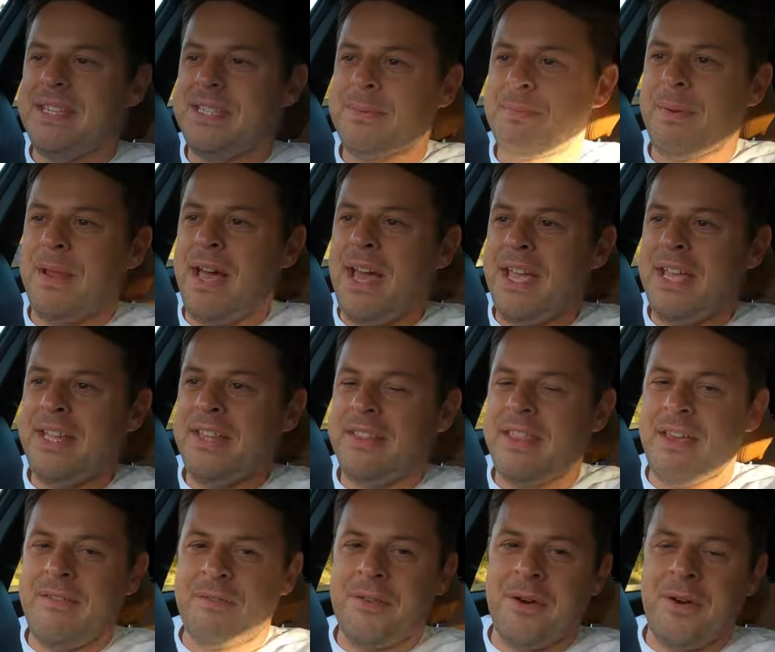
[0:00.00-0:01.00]
display,
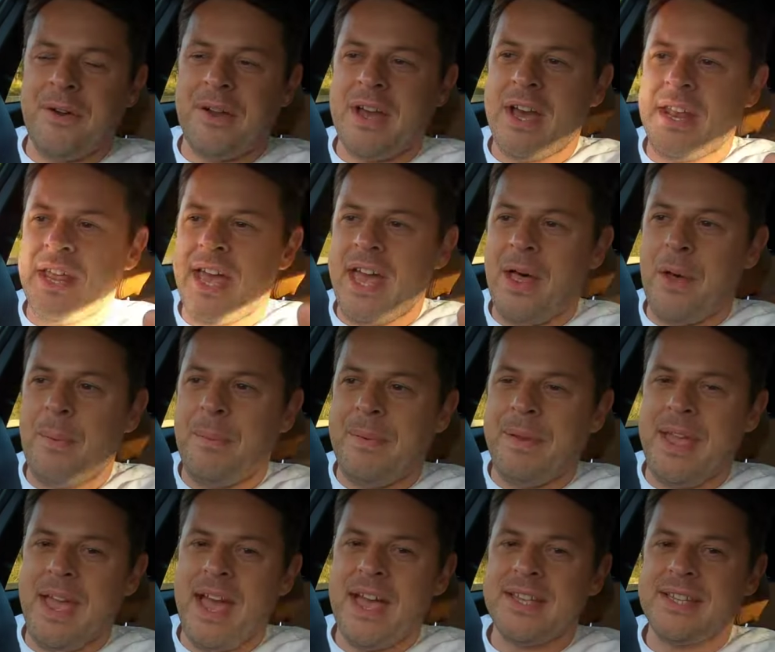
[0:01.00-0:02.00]
they've got kind of
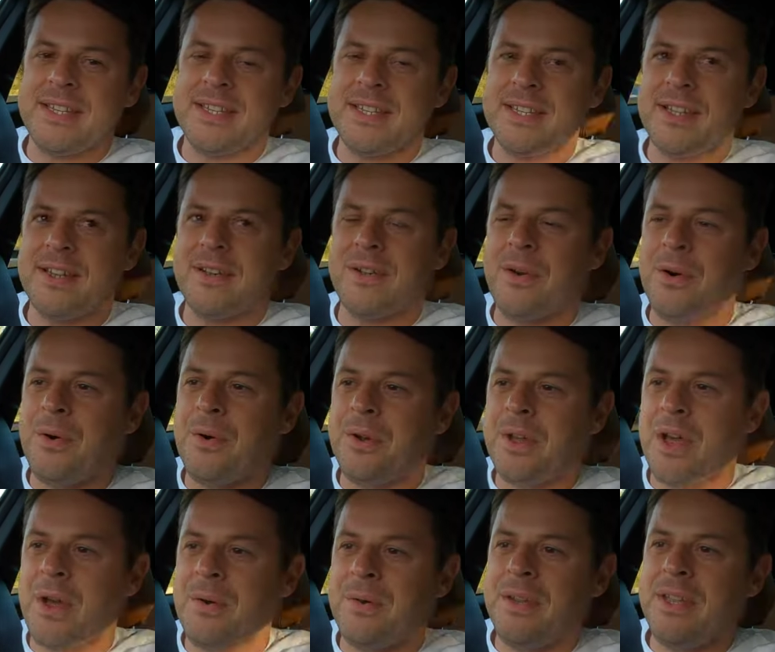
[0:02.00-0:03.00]
LPS and
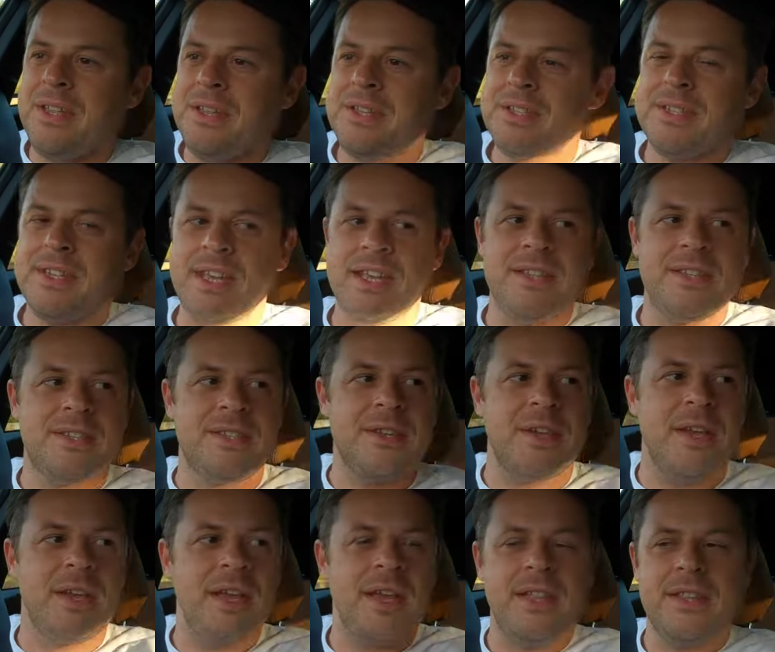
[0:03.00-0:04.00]
Gorgonians
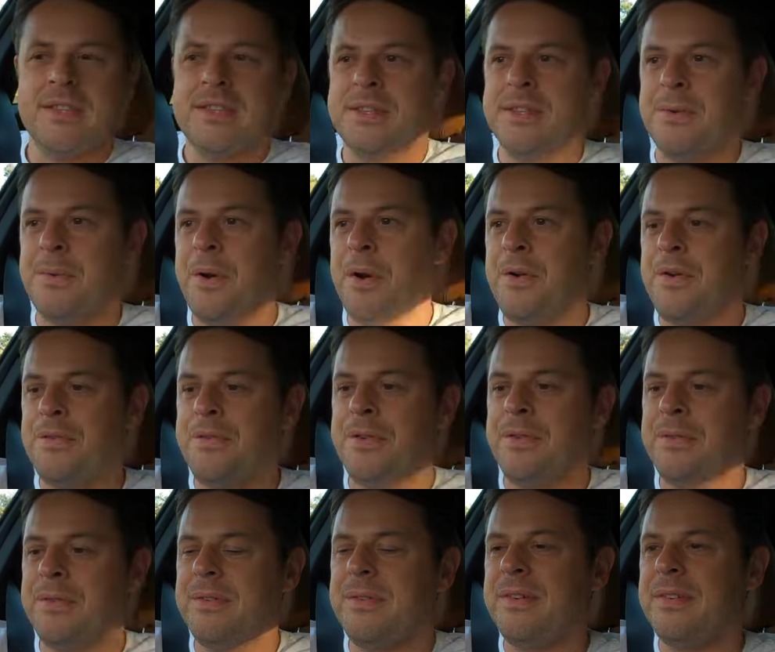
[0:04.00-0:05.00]
inter
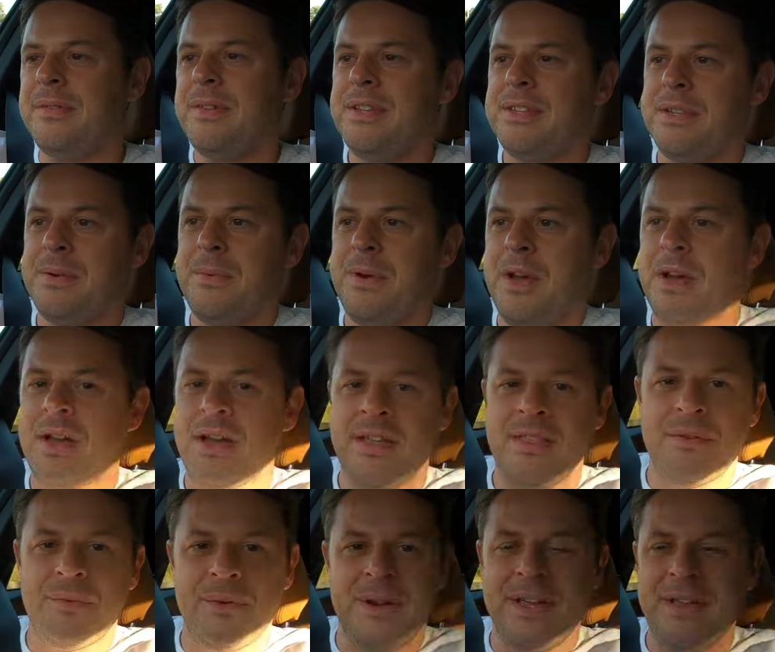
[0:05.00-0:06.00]
interwoven, as it were,
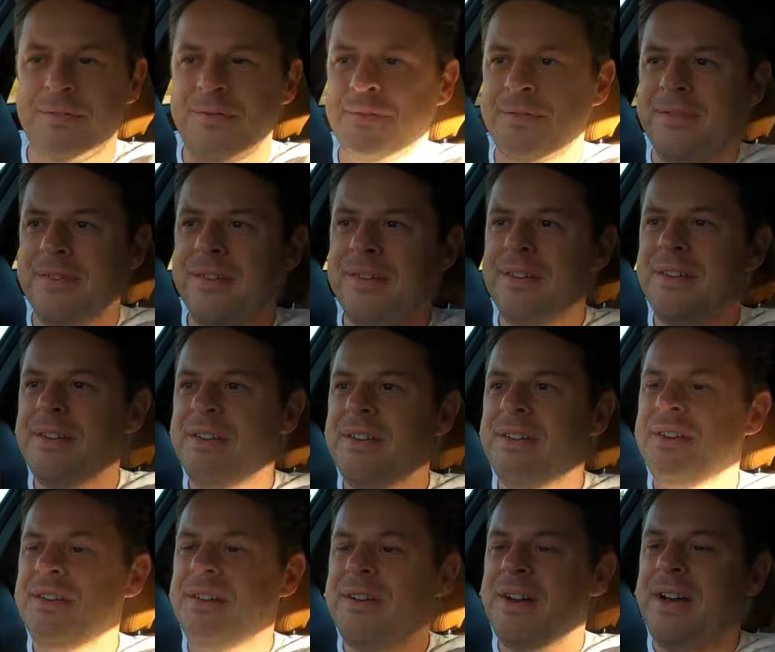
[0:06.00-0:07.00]
in the reef
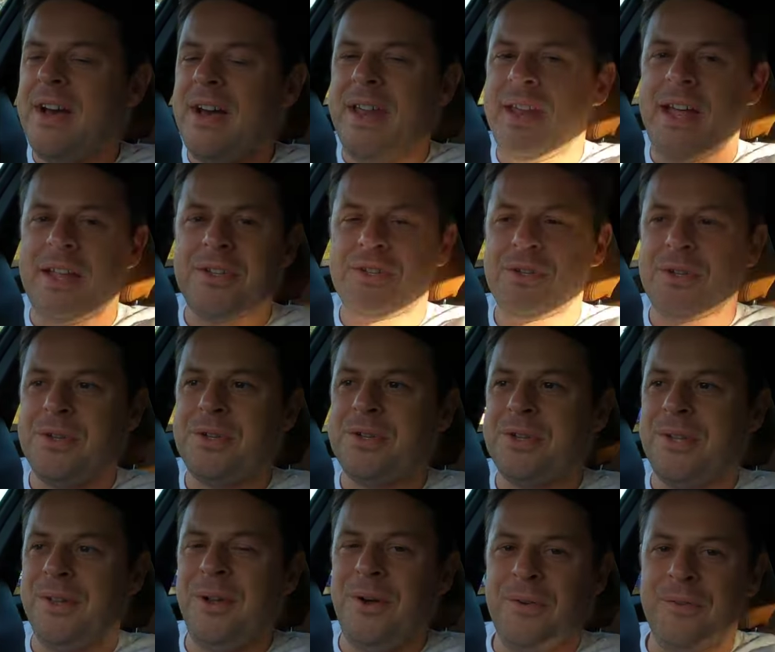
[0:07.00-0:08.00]
and I
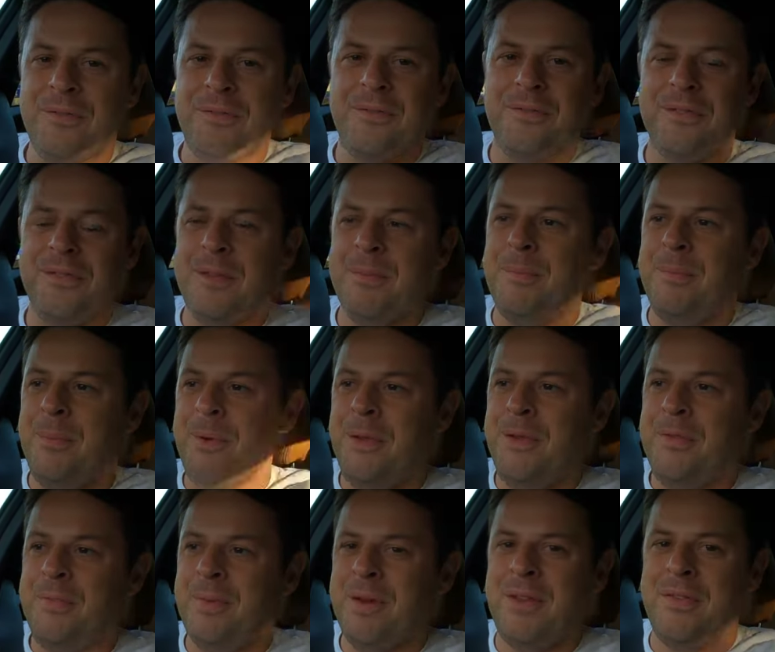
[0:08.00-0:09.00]
just love the
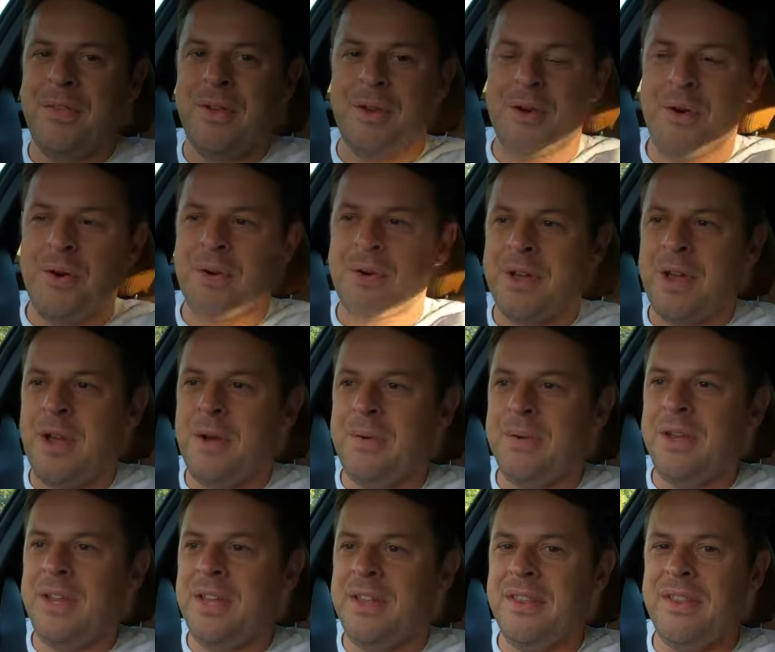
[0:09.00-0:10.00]
movement of the
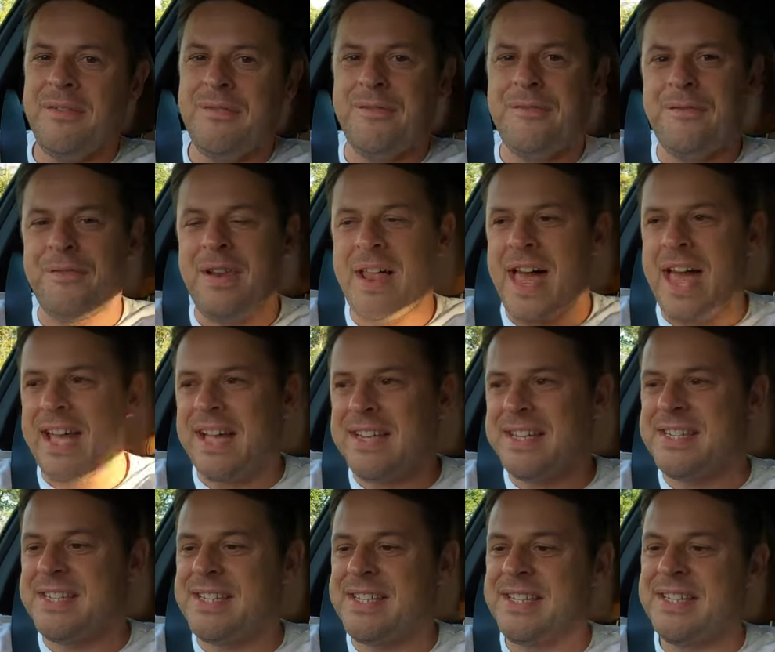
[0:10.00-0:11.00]
gorgonian, and the
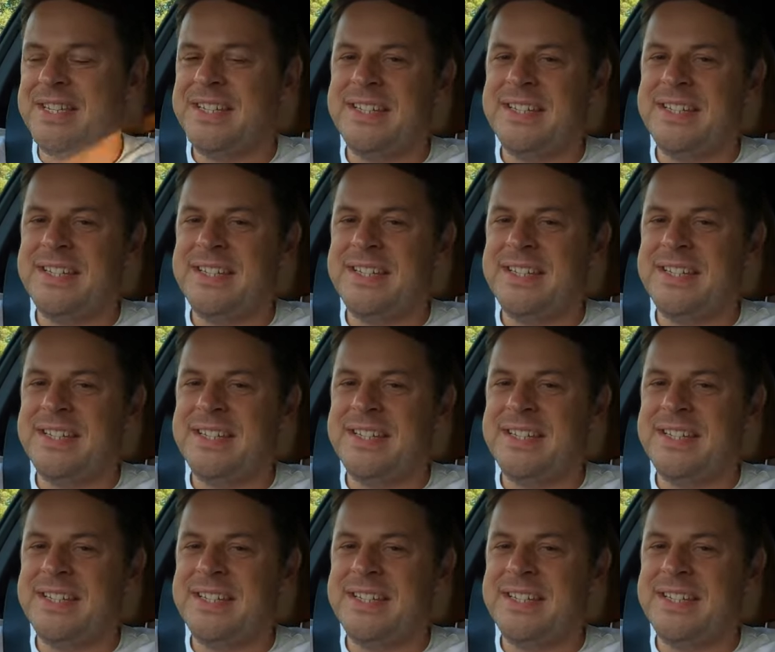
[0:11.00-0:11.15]
flex.